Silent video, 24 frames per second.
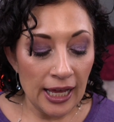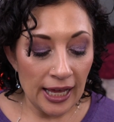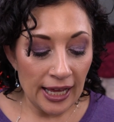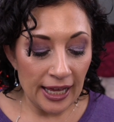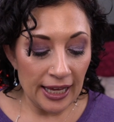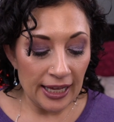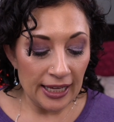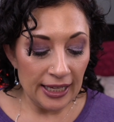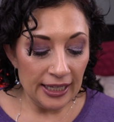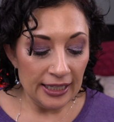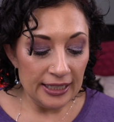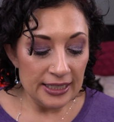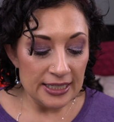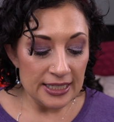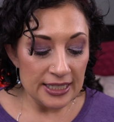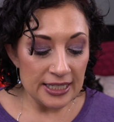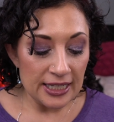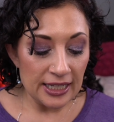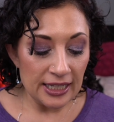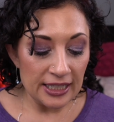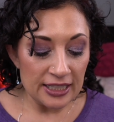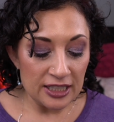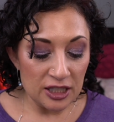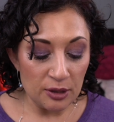And
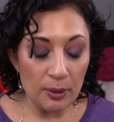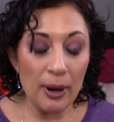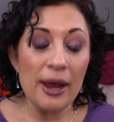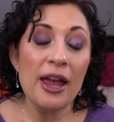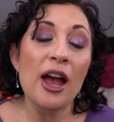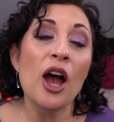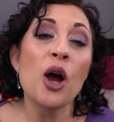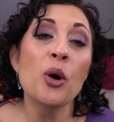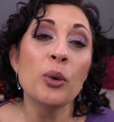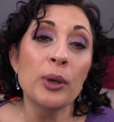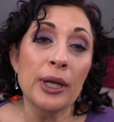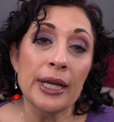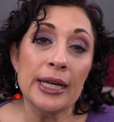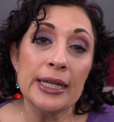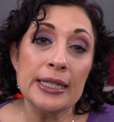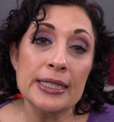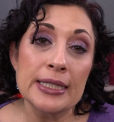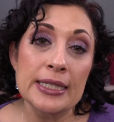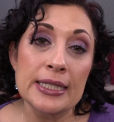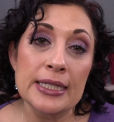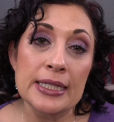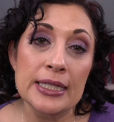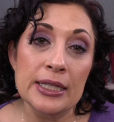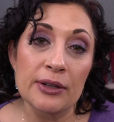so I own
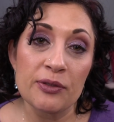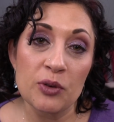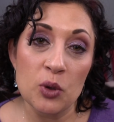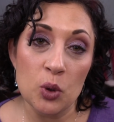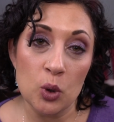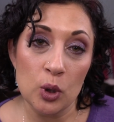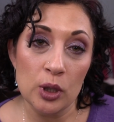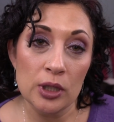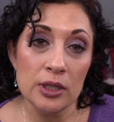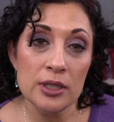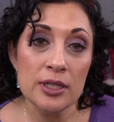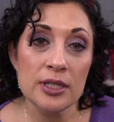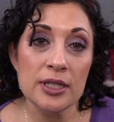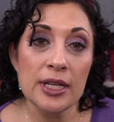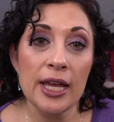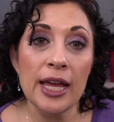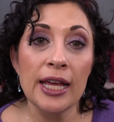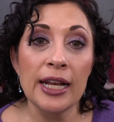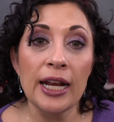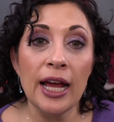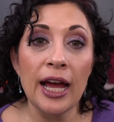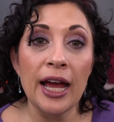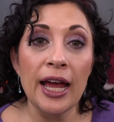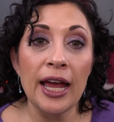it, of course,
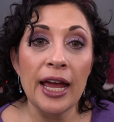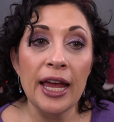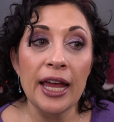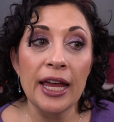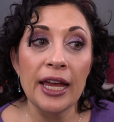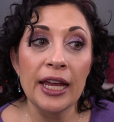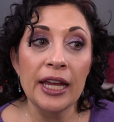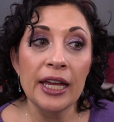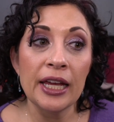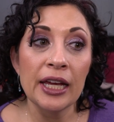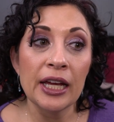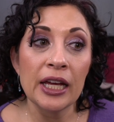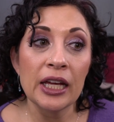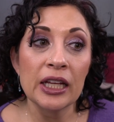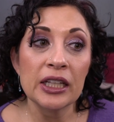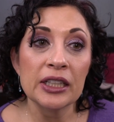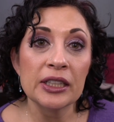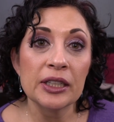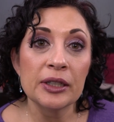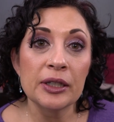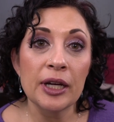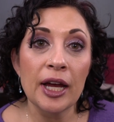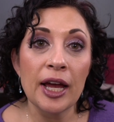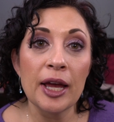and I
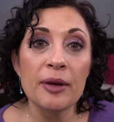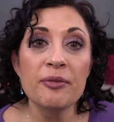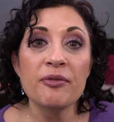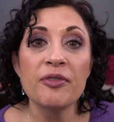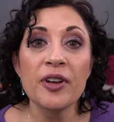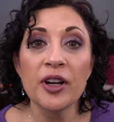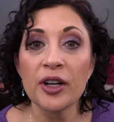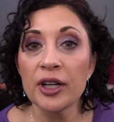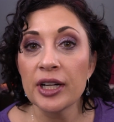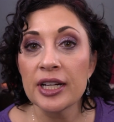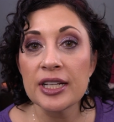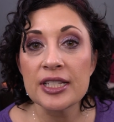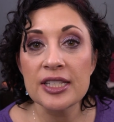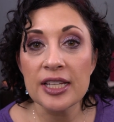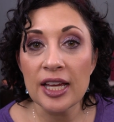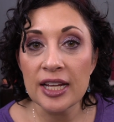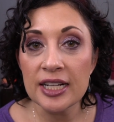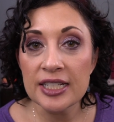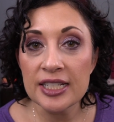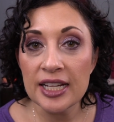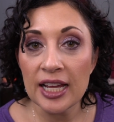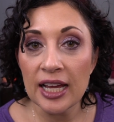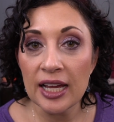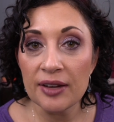am very
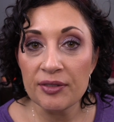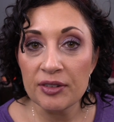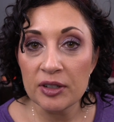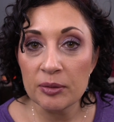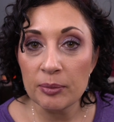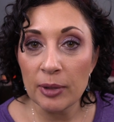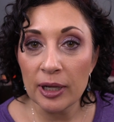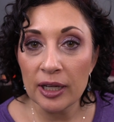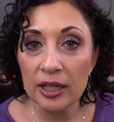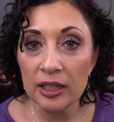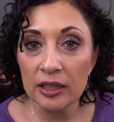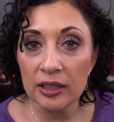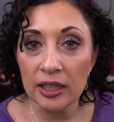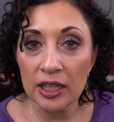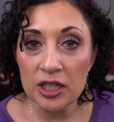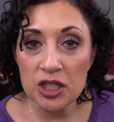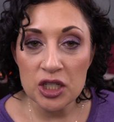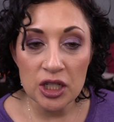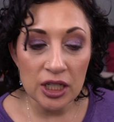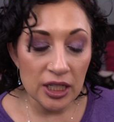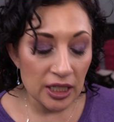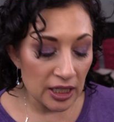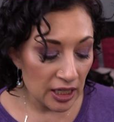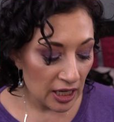excited to have it in my
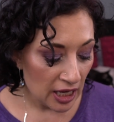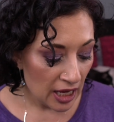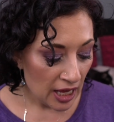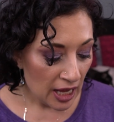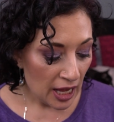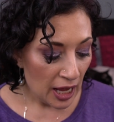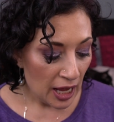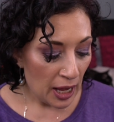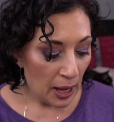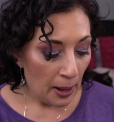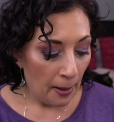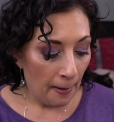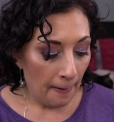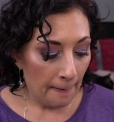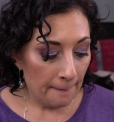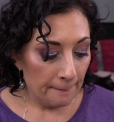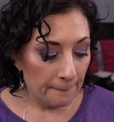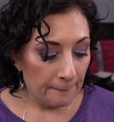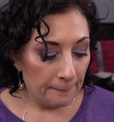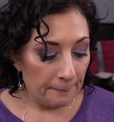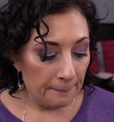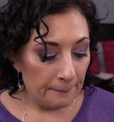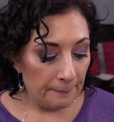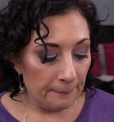collection.
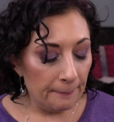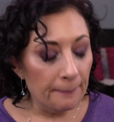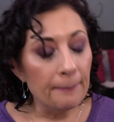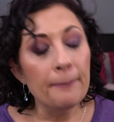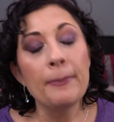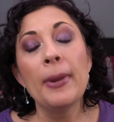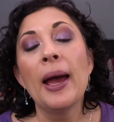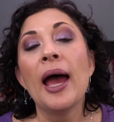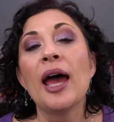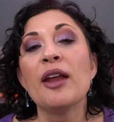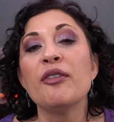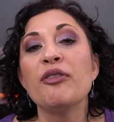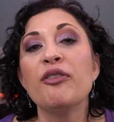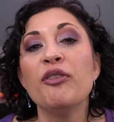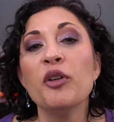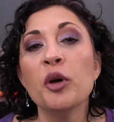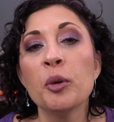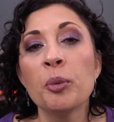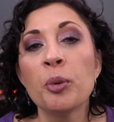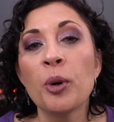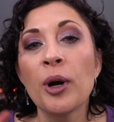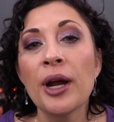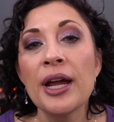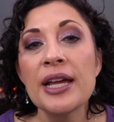At full
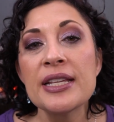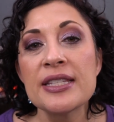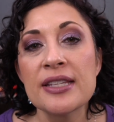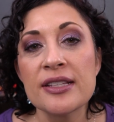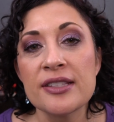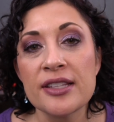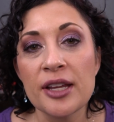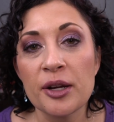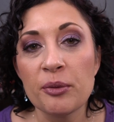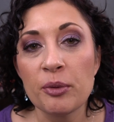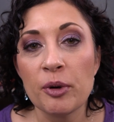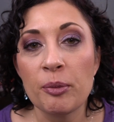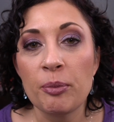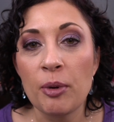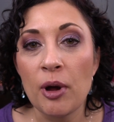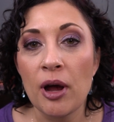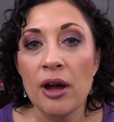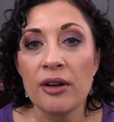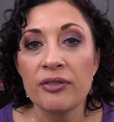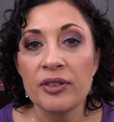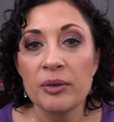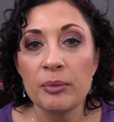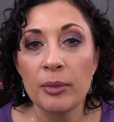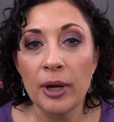price, it's a
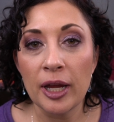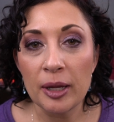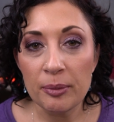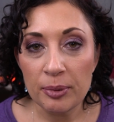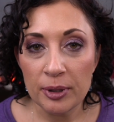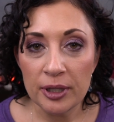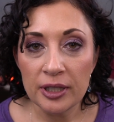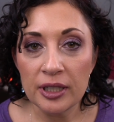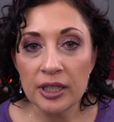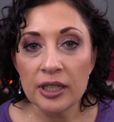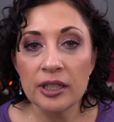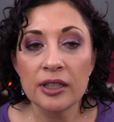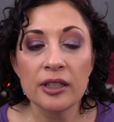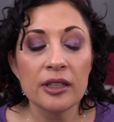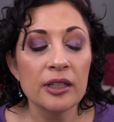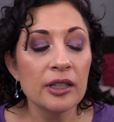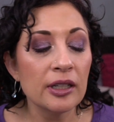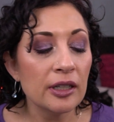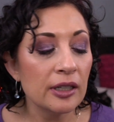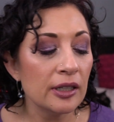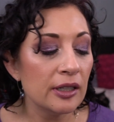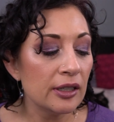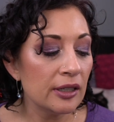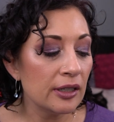ripoff, in my opinion.
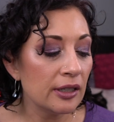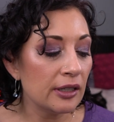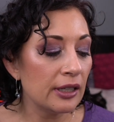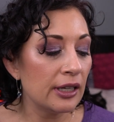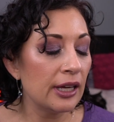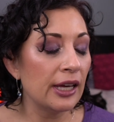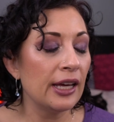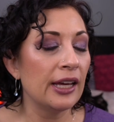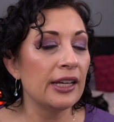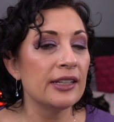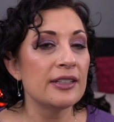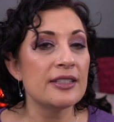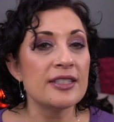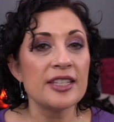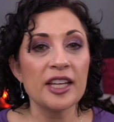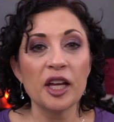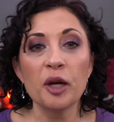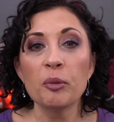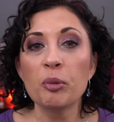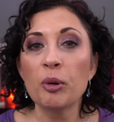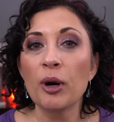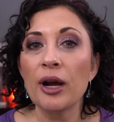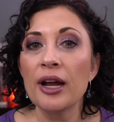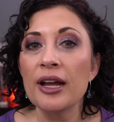At sale
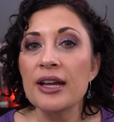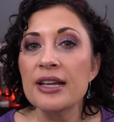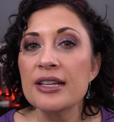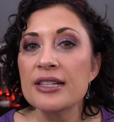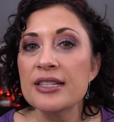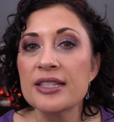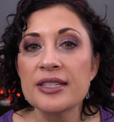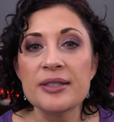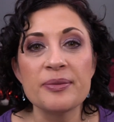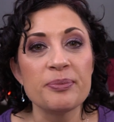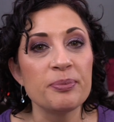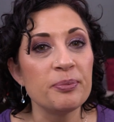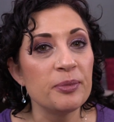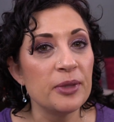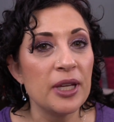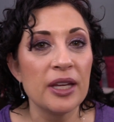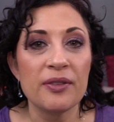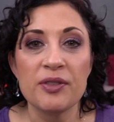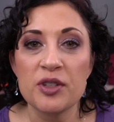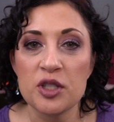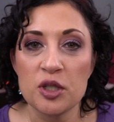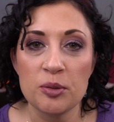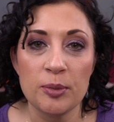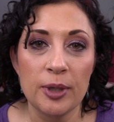price, give
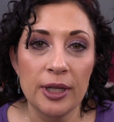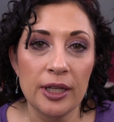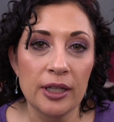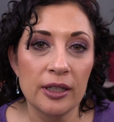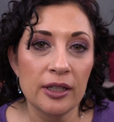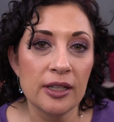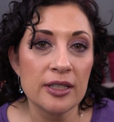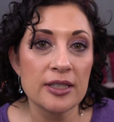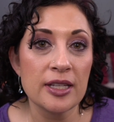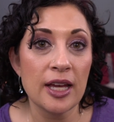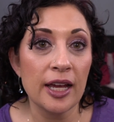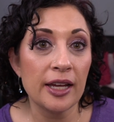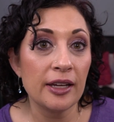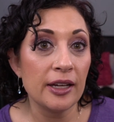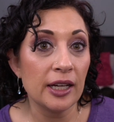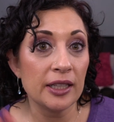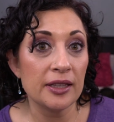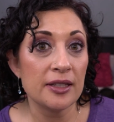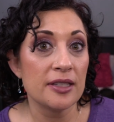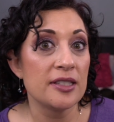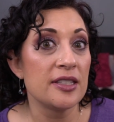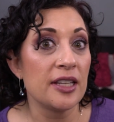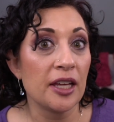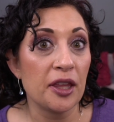it to me because I got
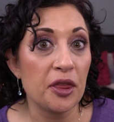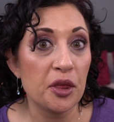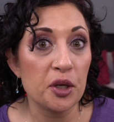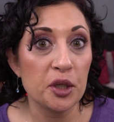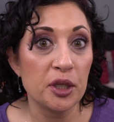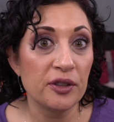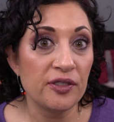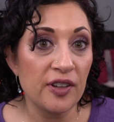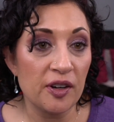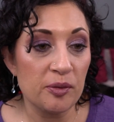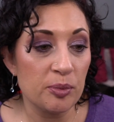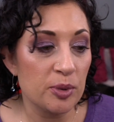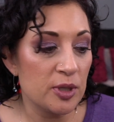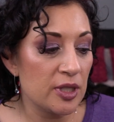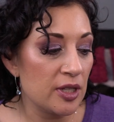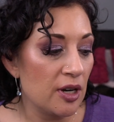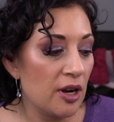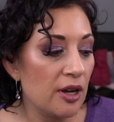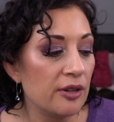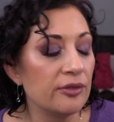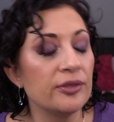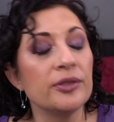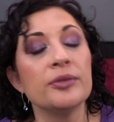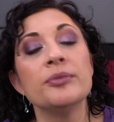this like 35%
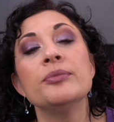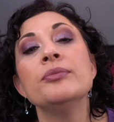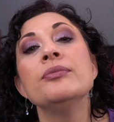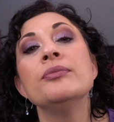off.